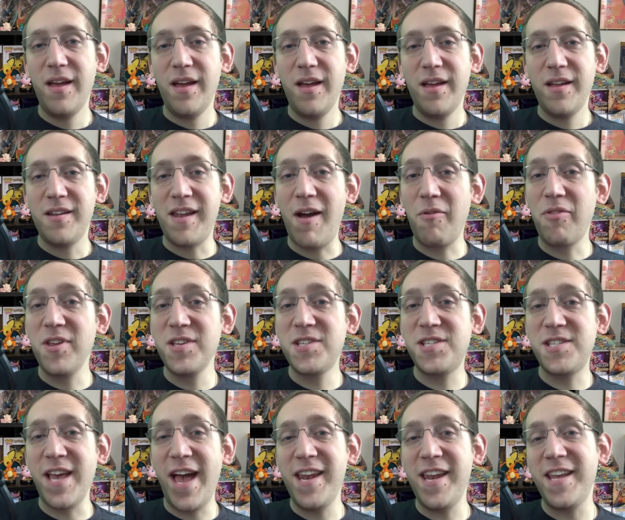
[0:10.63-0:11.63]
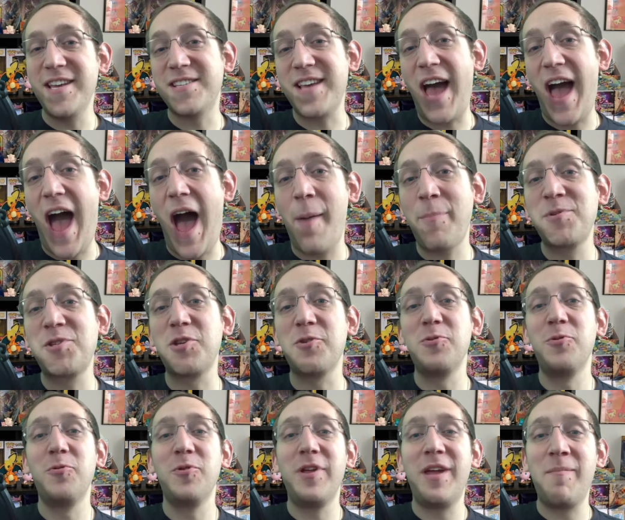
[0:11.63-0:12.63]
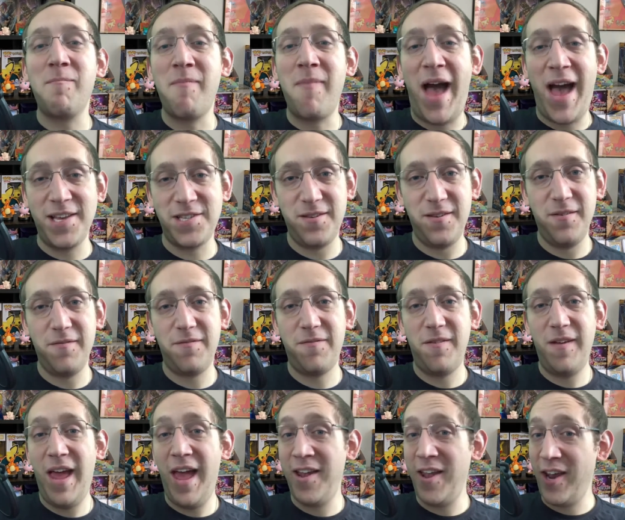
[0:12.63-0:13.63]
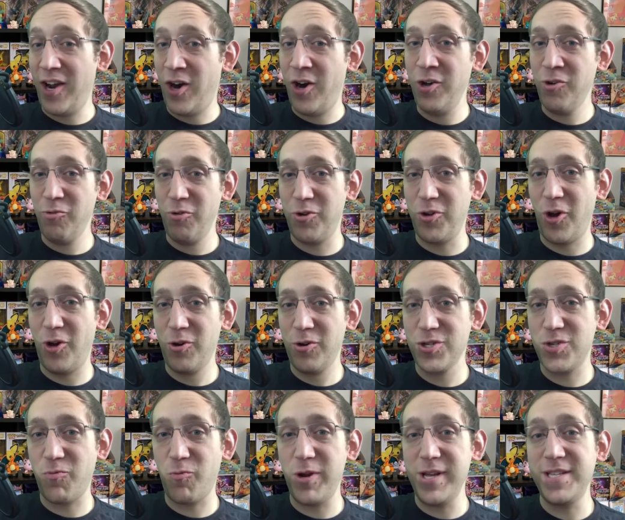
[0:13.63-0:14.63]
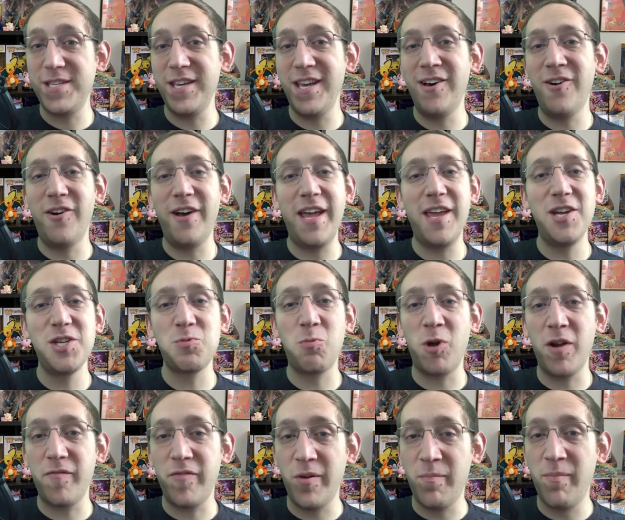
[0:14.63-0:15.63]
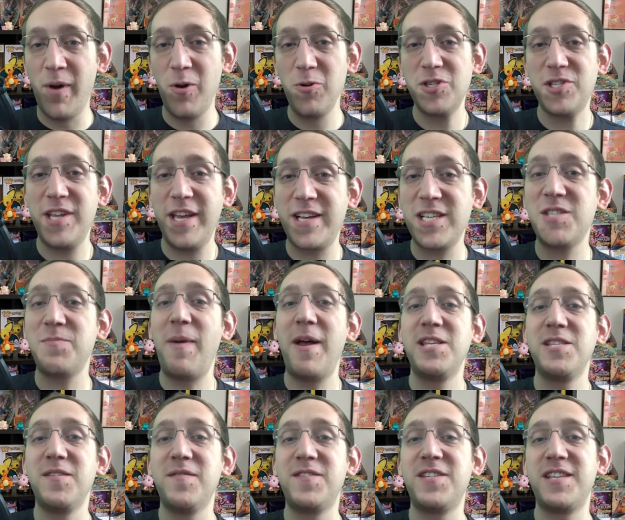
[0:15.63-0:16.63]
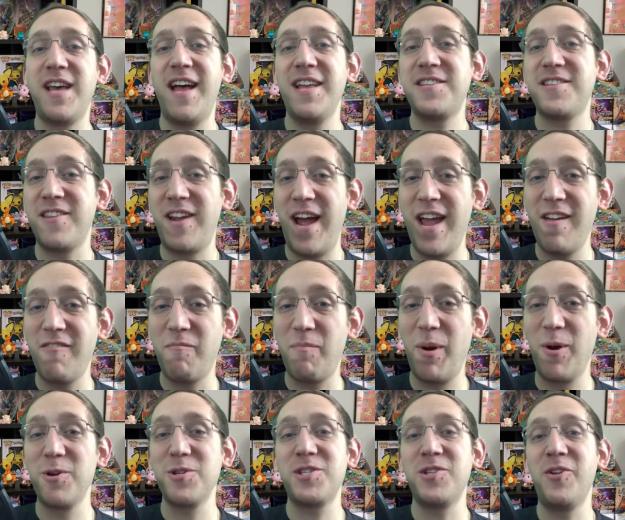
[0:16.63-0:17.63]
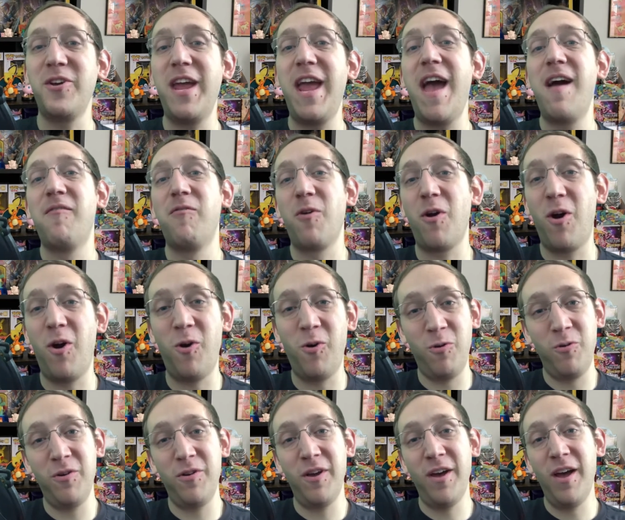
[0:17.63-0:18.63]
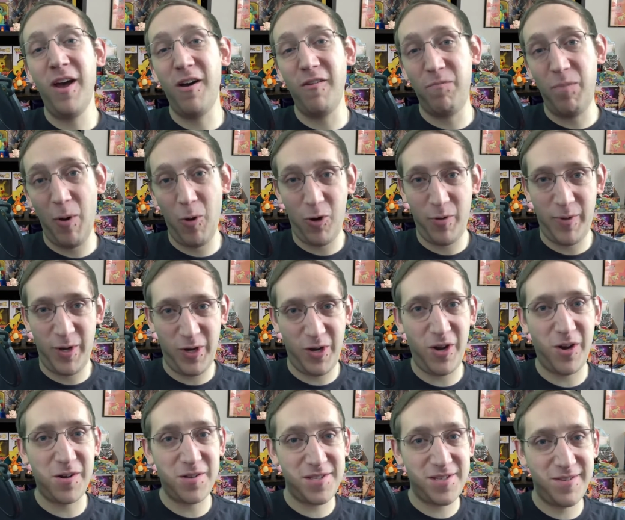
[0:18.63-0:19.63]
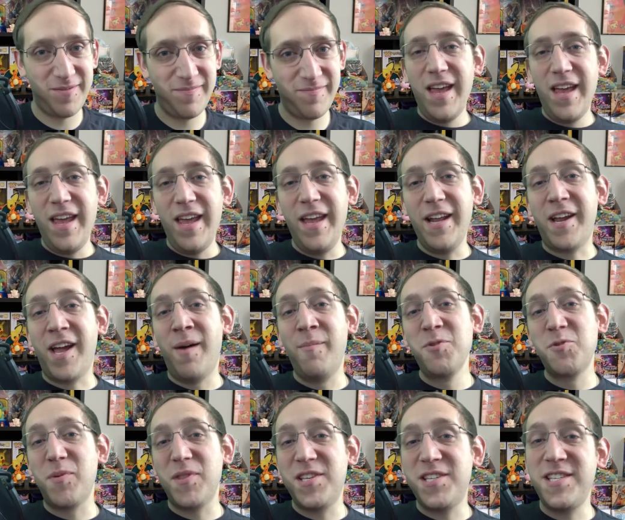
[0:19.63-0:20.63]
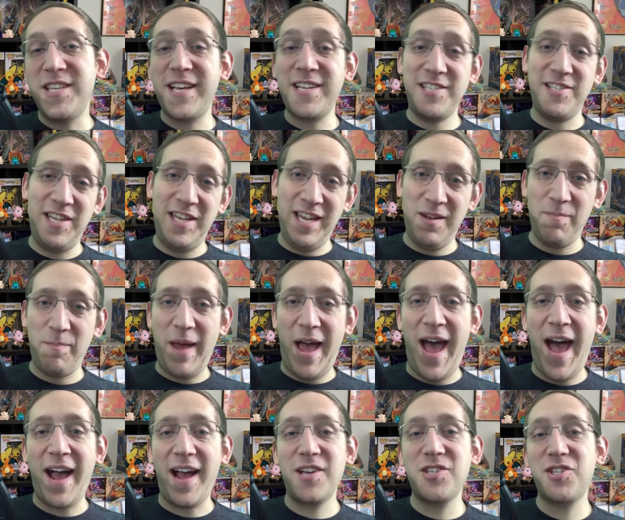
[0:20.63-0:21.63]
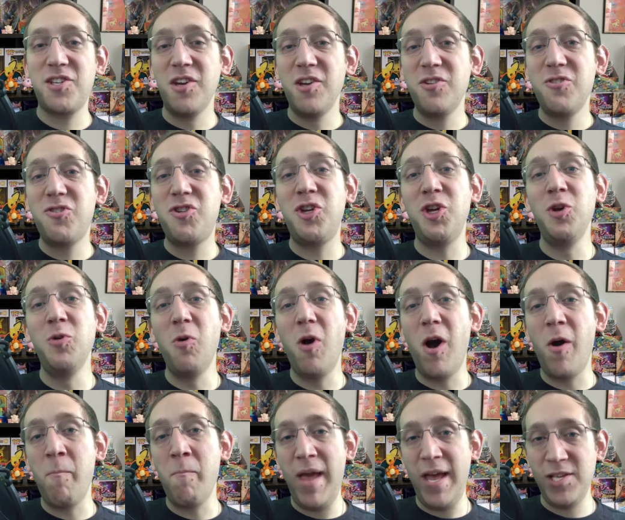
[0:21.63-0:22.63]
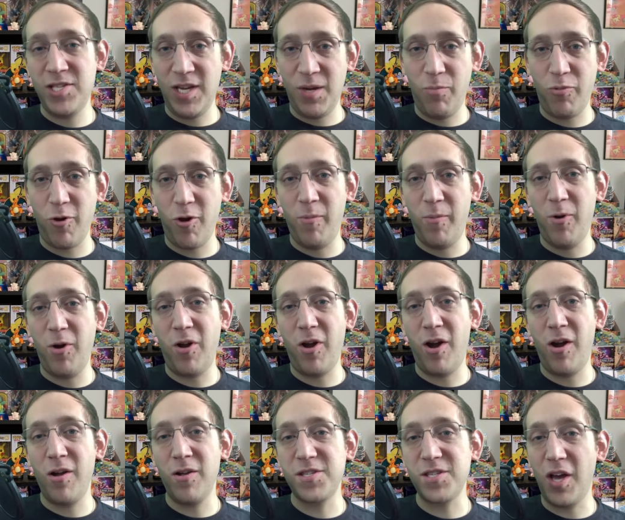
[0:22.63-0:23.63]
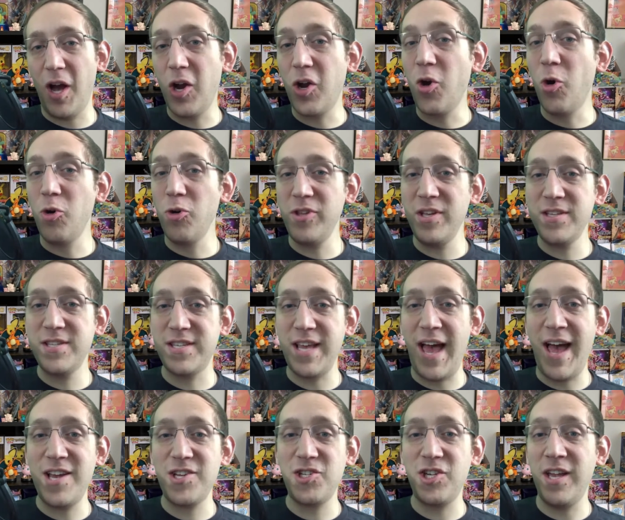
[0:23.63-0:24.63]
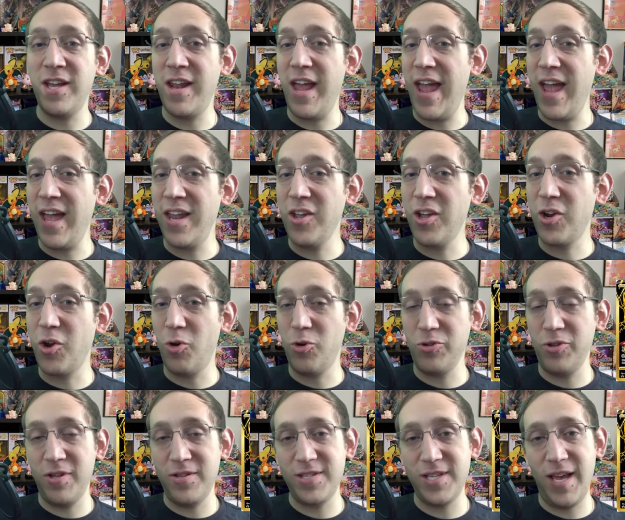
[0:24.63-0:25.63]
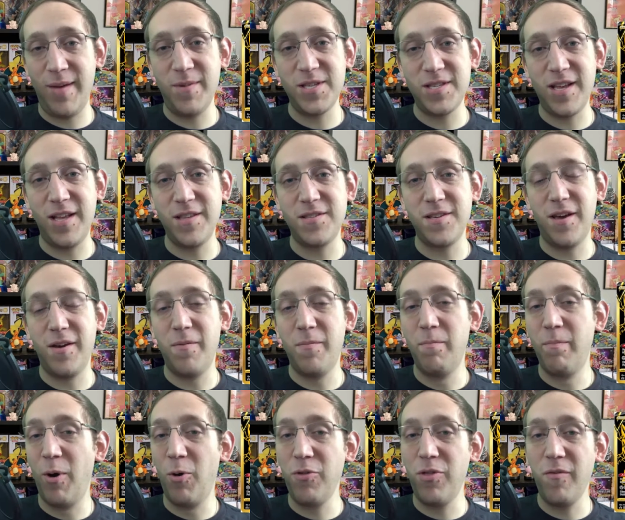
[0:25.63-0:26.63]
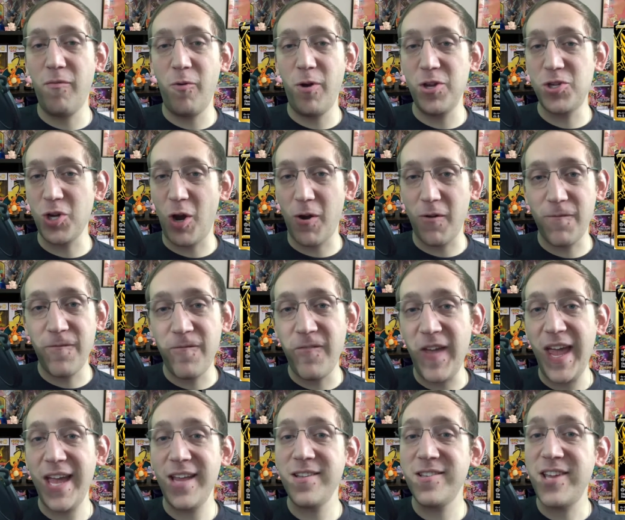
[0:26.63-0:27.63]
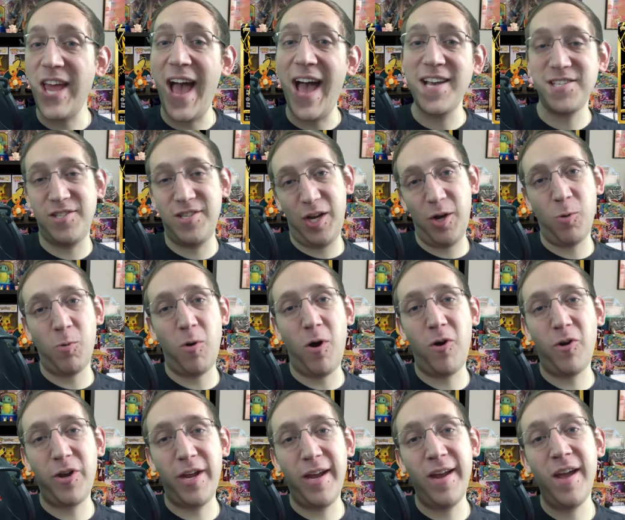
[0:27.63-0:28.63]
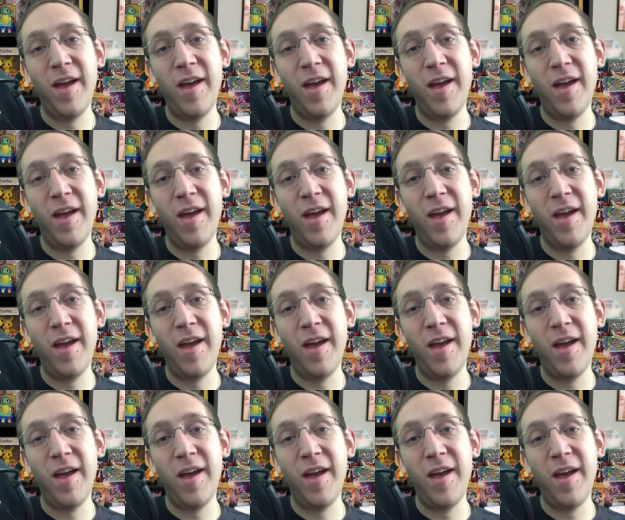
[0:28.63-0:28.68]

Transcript: Now this set is absolutely massive, and at $100 retail, it is one of the most expensive sets that I have personally ever owned of Pokemon cards. It comes with 16 packs, two amazing promo cards, a Golden Zacian and a Golden Zamazenta, both of which are fantastic quality,